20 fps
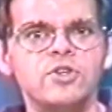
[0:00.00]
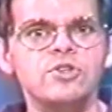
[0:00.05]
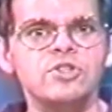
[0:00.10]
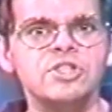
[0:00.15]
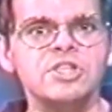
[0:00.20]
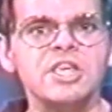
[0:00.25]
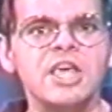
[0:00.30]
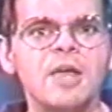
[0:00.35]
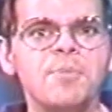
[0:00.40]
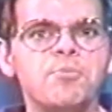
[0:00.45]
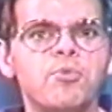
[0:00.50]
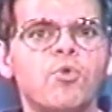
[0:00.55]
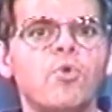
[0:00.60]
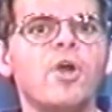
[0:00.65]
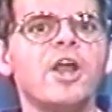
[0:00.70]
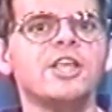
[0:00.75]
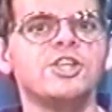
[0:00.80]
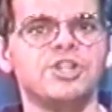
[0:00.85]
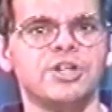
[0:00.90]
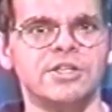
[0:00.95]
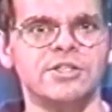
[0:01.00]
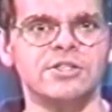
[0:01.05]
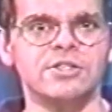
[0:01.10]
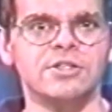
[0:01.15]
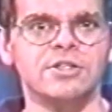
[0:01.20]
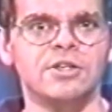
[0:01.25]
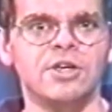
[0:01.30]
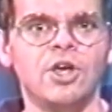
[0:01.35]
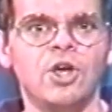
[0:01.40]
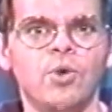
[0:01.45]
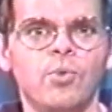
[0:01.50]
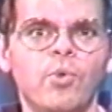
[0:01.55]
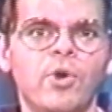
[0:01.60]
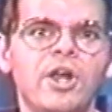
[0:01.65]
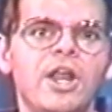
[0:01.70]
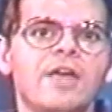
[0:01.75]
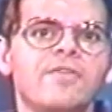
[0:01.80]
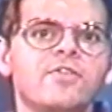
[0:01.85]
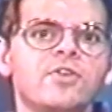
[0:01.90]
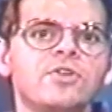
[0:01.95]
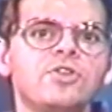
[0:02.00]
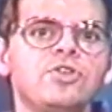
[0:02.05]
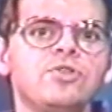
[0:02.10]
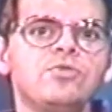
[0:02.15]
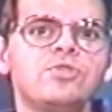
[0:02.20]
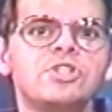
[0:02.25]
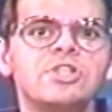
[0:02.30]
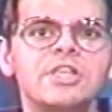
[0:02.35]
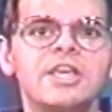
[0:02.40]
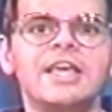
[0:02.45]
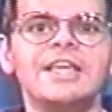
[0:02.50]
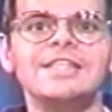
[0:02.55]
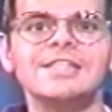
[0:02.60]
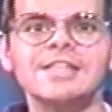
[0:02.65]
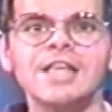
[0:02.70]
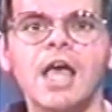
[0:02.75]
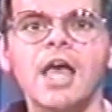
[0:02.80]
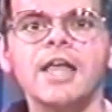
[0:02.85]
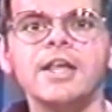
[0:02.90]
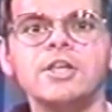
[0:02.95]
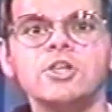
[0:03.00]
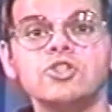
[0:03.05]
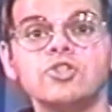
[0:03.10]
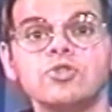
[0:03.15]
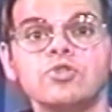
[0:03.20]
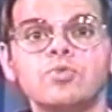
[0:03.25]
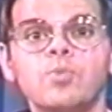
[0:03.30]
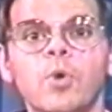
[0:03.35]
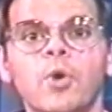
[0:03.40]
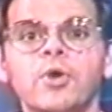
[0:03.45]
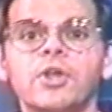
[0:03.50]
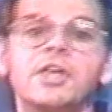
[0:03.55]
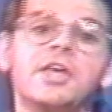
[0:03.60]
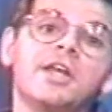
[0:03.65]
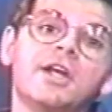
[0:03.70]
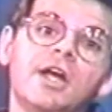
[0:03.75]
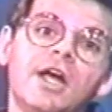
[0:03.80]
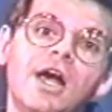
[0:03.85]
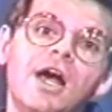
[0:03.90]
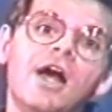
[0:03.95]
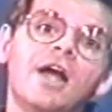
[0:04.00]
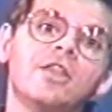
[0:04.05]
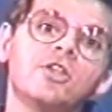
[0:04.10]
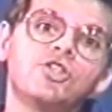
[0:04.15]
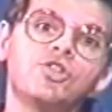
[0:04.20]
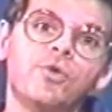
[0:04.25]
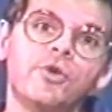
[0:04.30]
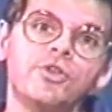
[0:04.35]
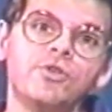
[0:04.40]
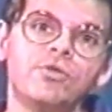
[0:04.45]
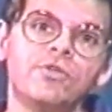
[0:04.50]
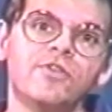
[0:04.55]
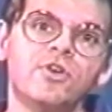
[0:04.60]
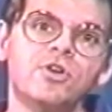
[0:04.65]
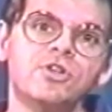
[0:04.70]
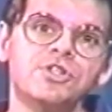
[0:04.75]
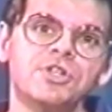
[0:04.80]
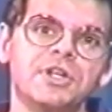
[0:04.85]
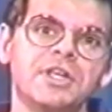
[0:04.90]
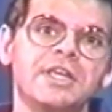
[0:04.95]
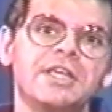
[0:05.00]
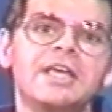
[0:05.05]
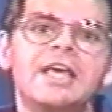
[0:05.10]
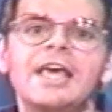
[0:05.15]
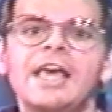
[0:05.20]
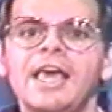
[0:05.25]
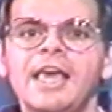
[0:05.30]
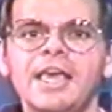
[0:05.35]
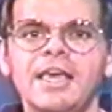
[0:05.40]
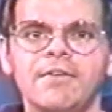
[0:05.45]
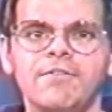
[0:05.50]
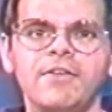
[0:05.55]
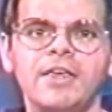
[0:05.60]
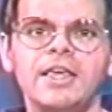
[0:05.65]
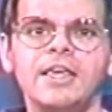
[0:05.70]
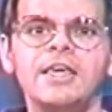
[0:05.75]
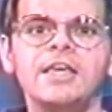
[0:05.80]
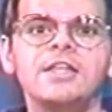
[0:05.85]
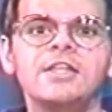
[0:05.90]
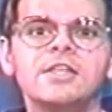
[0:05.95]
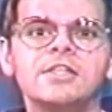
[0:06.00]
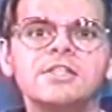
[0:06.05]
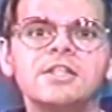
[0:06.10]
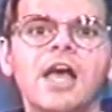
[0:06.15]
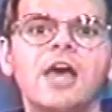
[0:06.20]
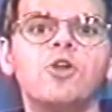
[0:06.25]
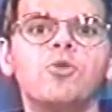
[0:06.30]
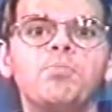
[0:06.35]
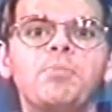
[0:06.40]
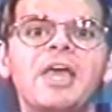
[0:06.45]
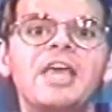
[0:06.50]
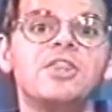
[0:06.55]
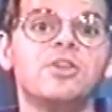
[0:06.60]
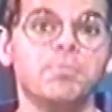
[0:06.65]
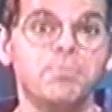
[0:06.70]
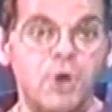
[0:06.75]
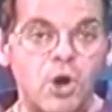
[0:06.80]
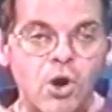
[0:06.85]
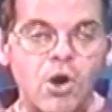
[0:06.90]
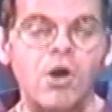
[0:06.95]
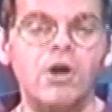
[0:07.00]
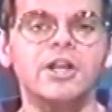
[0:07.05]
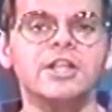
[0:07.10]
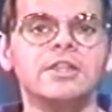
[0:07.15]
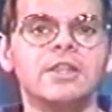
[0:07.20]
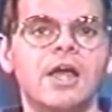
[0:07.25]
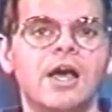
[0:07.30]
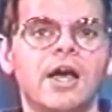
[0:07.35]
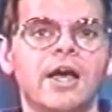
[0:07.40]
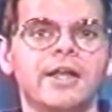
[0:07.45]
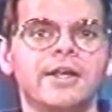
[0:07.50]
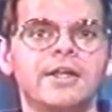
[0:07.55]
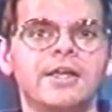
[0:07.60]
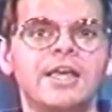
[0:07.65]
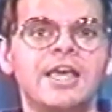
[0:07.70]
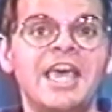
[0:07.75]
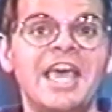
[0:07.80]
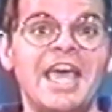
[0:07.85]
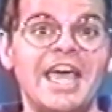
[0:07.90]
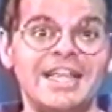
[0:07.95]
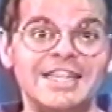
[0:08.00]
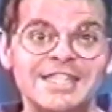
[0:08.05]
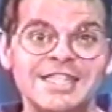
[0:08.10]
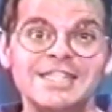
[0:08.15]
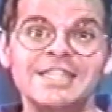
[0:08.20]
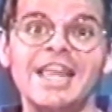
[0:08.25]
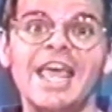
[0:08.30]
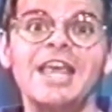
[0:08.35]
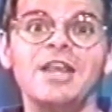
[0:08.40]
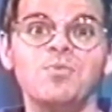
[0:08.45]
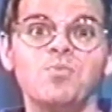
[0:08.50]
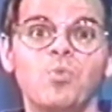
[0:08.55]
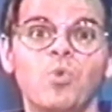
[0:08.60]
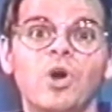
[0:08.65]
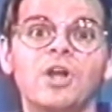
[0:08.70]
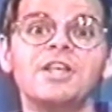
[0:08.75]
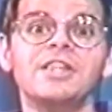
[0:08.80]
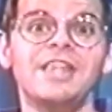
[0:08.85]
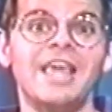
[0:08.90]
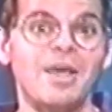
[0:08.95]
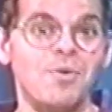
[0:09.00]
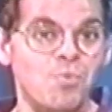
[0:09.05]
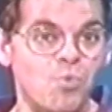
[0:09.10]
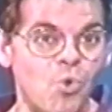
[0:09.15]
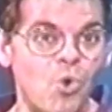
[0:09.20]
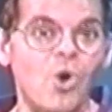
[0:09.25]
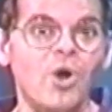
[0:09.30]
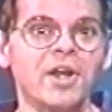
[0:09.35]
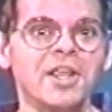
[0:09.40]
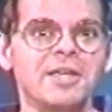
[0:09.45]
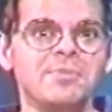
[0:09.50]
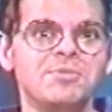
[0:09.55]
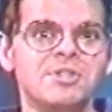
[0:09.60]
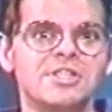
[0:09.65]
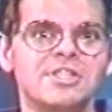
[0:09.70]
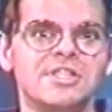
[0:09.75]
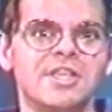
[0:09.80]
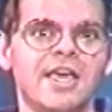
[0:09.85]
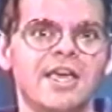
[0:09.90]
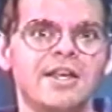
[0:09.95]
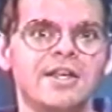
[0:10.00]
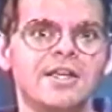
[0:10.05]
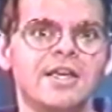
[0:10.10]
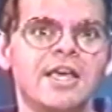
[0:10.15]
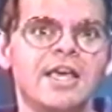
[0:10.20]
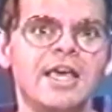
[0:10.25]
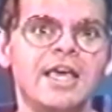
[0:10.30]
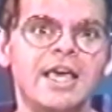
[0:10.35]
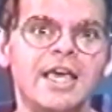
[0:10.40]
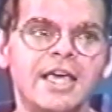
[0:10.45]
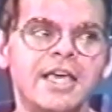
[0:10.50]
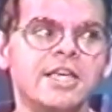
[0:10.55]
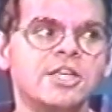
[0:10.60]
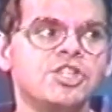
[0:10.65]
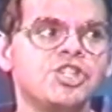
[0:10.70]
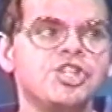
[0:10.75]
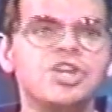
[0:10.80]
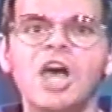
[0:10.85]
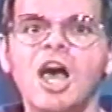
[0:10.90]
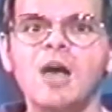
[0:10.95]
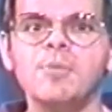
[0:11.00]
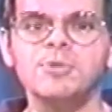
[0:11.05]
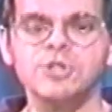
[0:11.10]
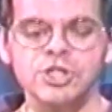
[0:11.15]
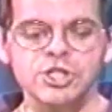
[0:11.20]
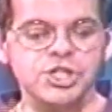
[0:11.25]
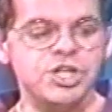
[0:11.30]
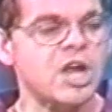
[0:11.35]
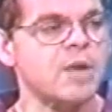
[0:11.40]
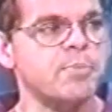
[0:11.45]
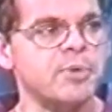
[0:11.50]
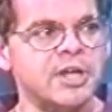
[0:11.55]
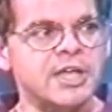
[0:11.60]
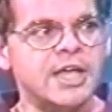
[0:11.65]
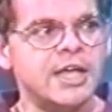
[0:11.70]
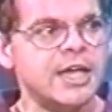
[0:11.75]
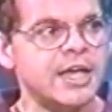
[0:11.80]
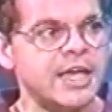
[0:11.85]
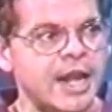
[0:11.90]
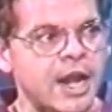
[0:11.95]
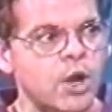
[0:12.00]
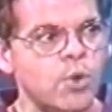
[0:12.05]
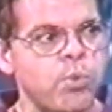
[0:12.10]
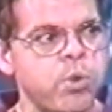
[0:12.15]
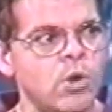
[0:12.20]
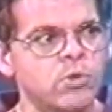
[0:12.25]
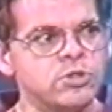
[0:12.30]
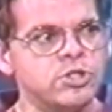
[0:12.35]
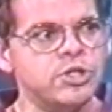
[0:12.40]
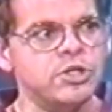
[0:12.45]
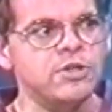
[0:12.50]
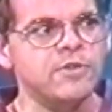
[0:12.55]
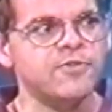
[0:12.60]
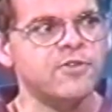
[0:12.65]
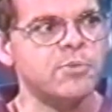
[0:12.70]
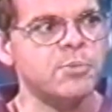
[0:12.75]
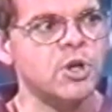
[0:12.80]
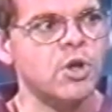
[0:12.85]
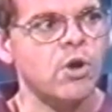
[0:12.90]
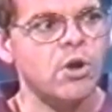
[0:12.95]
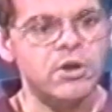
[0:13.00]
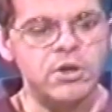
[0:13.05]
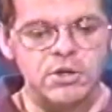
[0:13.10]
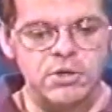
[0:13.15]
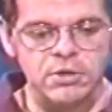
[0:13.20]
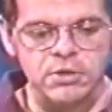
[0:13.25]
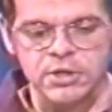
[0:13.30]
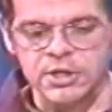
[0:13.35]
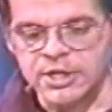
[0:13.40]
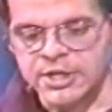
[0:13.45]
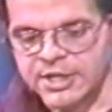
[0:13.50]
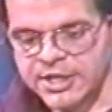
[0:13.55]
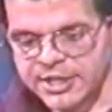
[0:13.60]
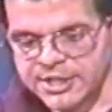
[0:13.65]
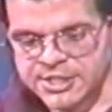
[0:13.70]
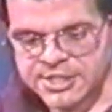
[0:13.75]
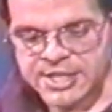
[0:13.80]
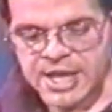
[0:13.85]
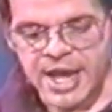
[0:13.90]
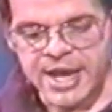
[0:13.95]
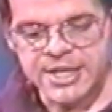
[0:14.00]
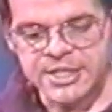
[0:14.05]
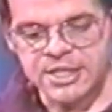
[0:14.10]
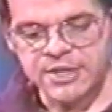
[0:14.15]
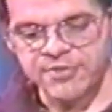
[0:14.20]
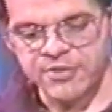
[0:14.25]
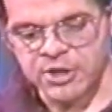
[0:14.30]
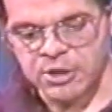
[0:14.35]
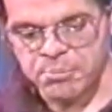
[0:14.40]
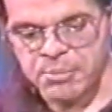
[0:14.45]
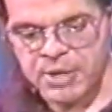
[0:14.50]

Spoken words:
you see a prejudice, whenever you see a scientist who's working in a college or a university, if he does not obey the party line and state what they want him to state, his job is in jeopardy. Can I quote to you from an article in Scientific